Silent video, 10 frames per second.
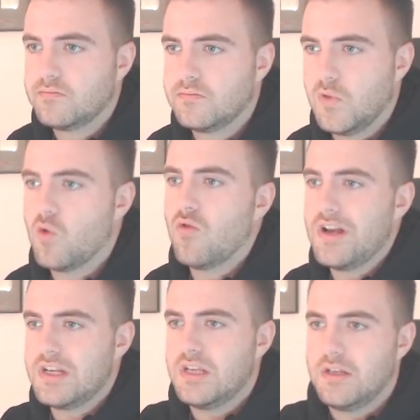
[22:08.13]

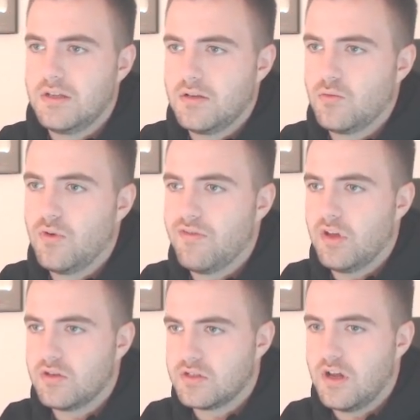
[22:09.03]
already with
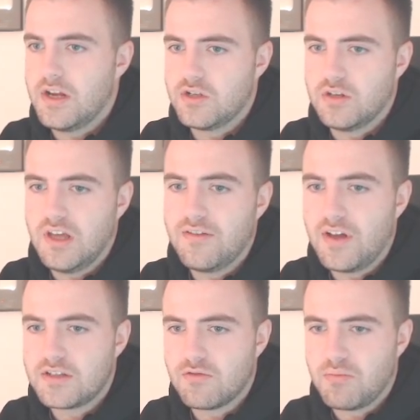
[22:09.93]
a slight issue. They've
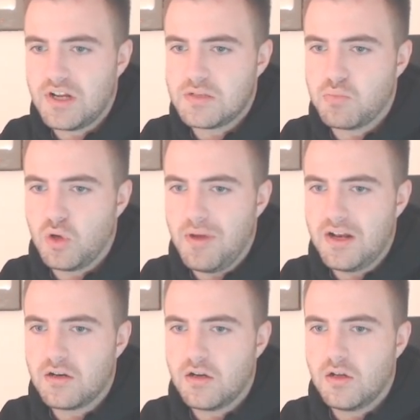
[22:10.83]
had to replace Blumel
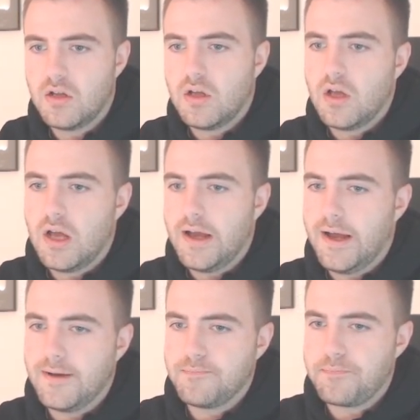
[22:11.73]

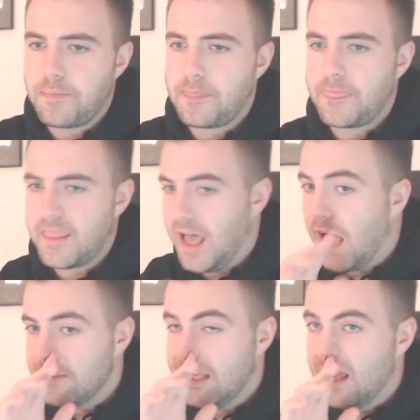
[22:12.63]

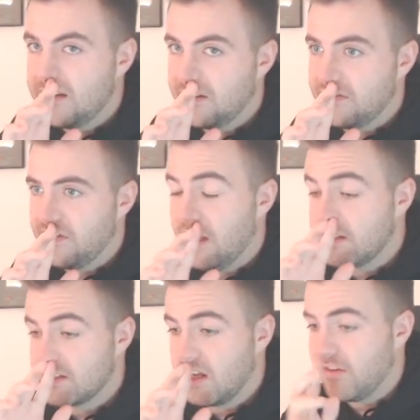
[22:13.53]
at the
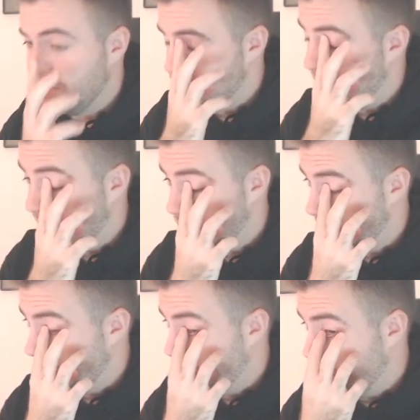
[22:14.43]
start of this half,
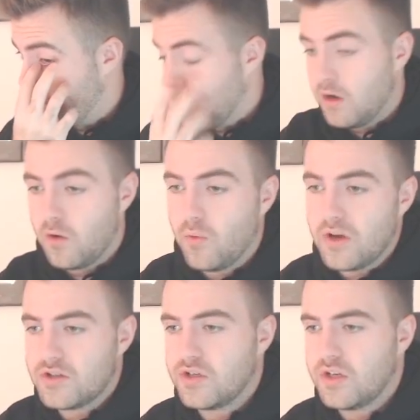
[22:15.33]

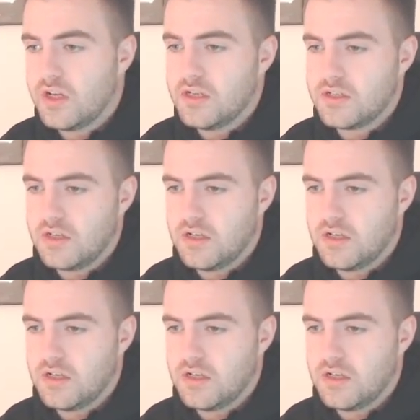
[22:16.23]
which is